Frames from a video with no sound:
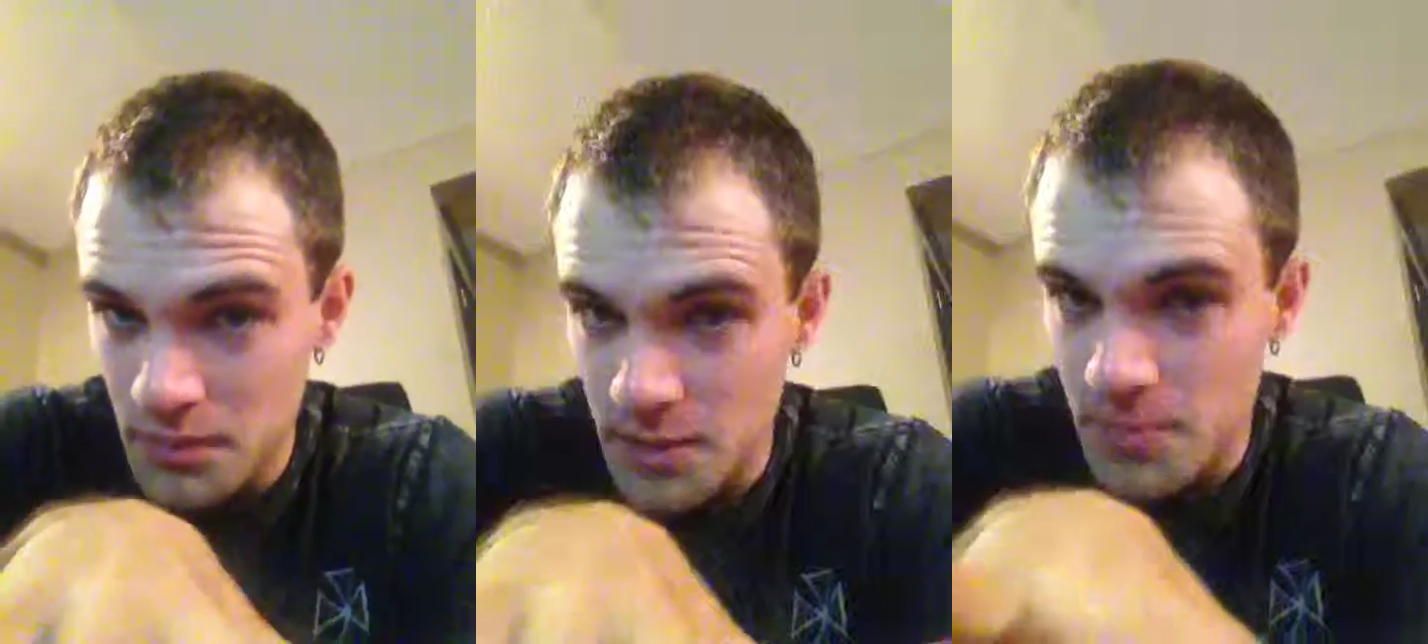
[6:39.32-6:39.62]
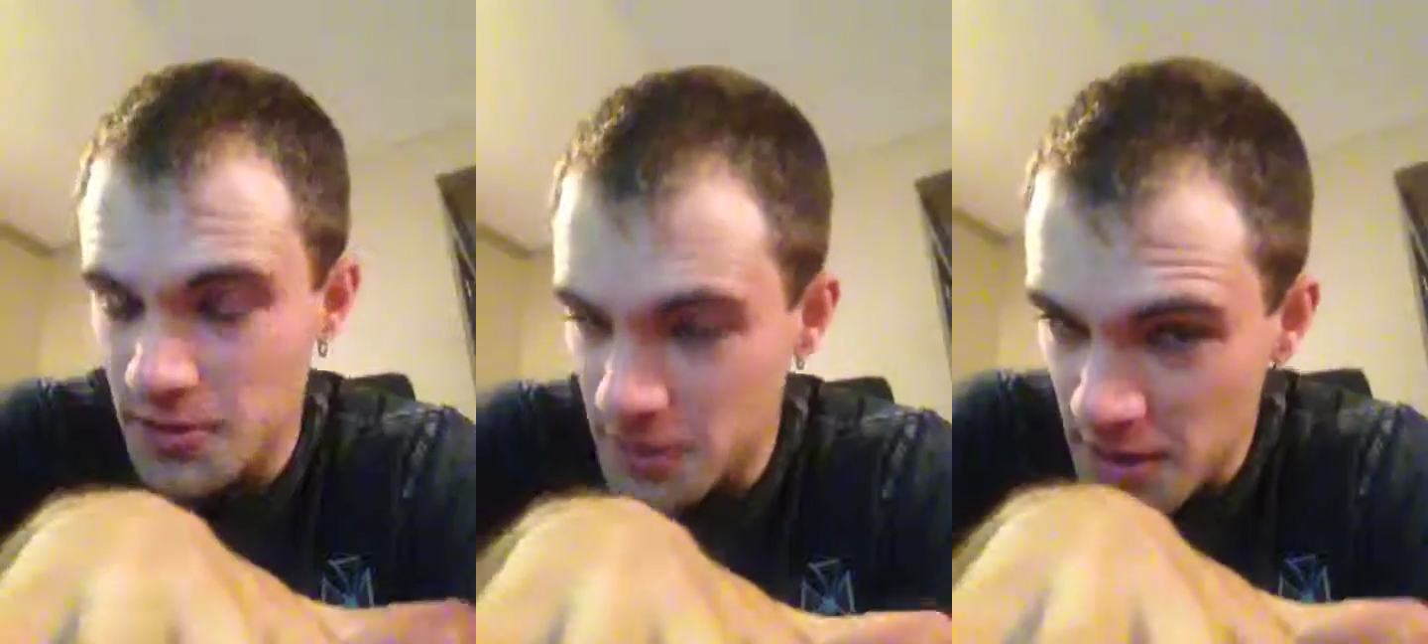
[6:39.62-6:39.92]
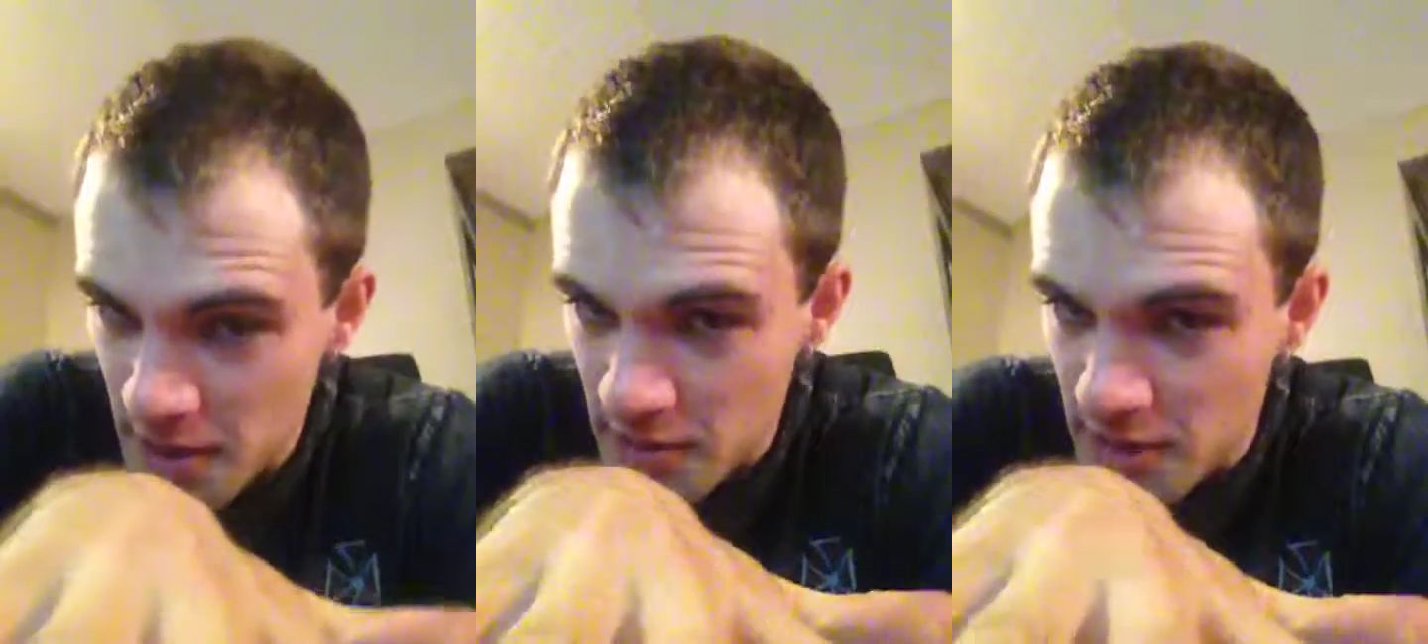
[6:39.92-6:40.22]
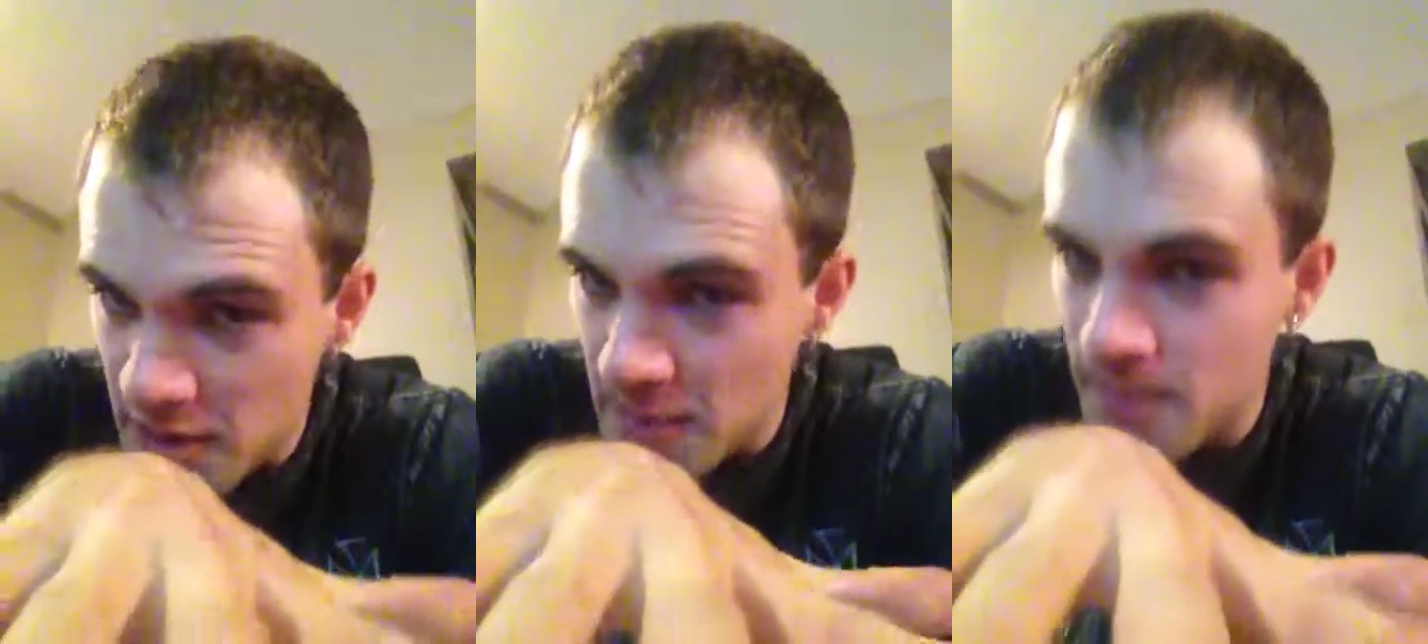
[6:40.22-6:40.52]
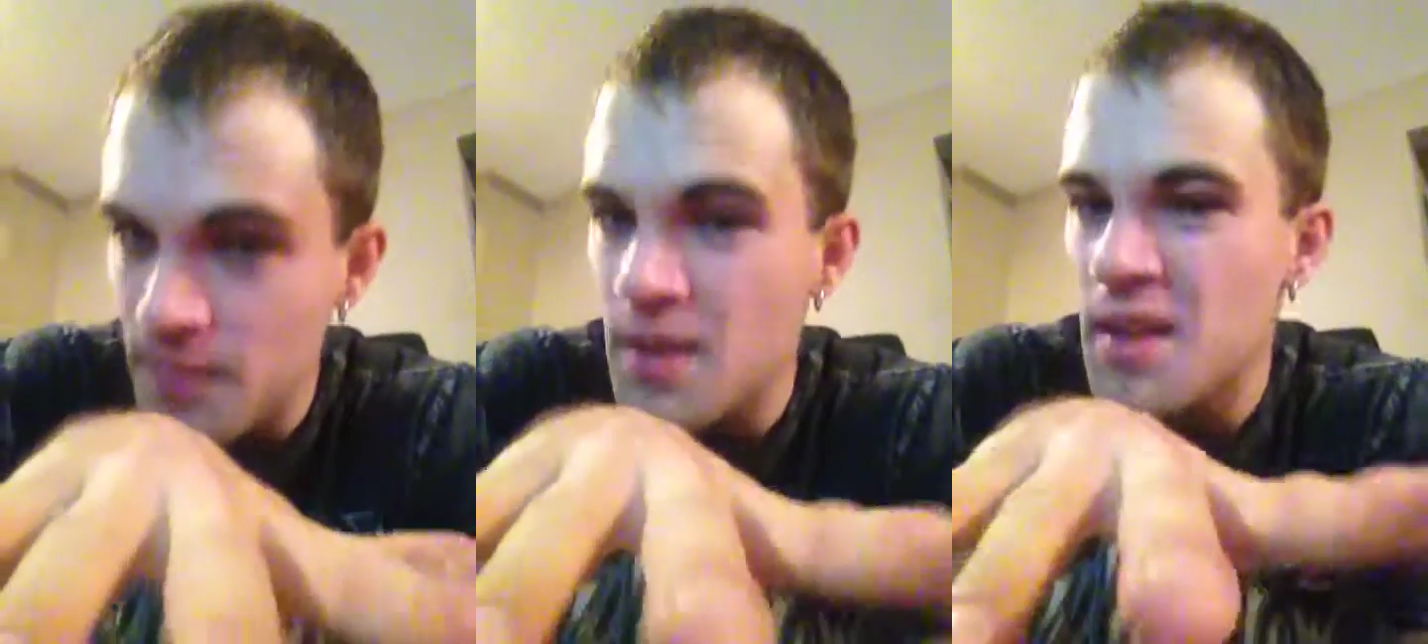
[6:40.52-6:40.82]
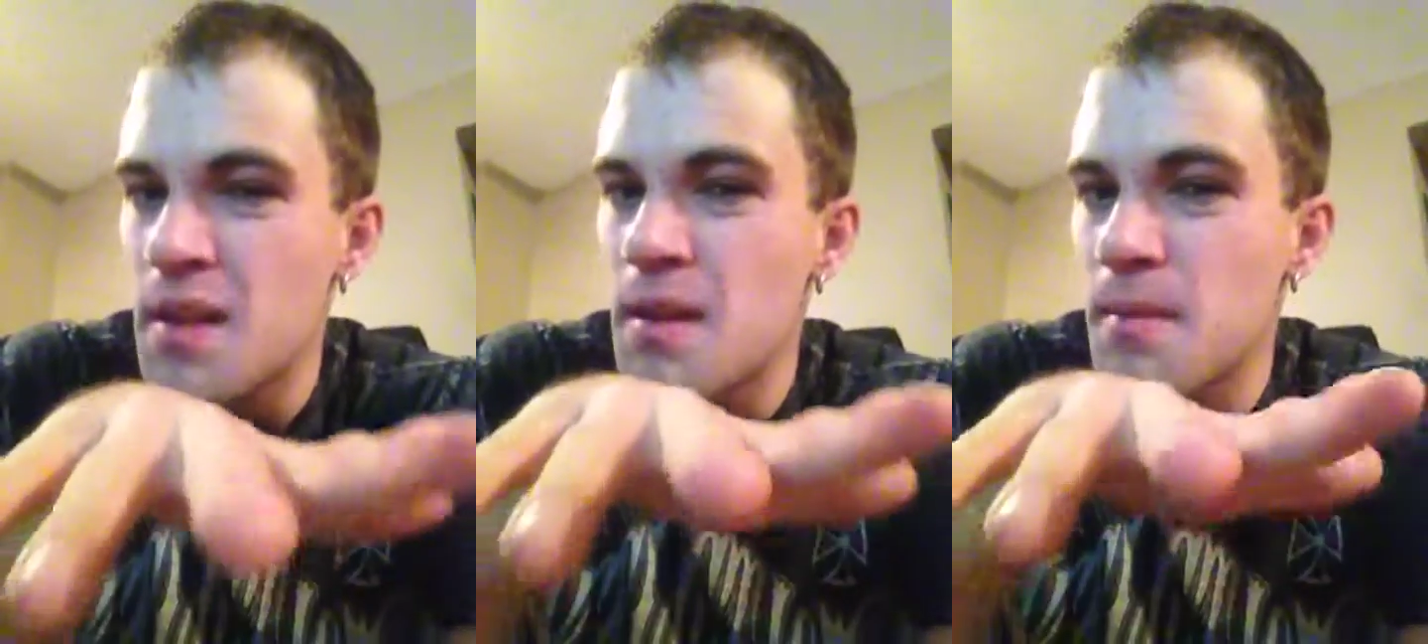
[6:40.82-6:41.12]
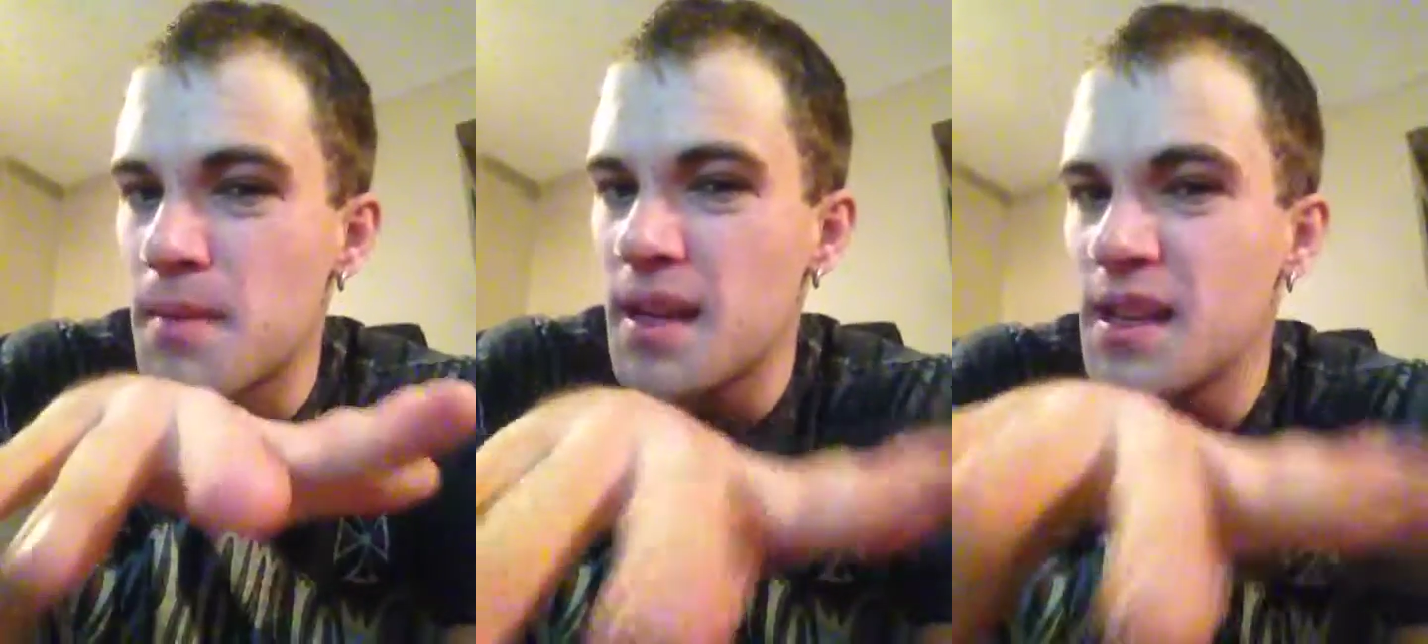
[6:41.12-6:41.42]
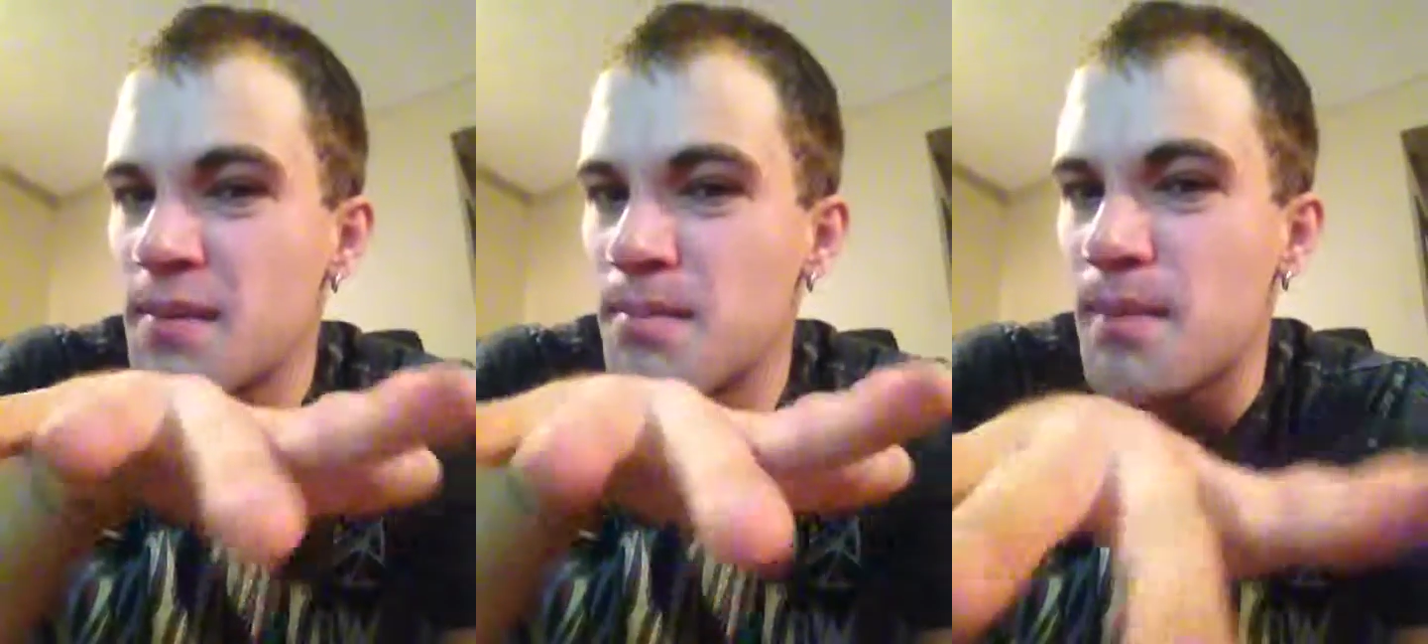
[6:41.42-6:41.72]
Just pointing out there, being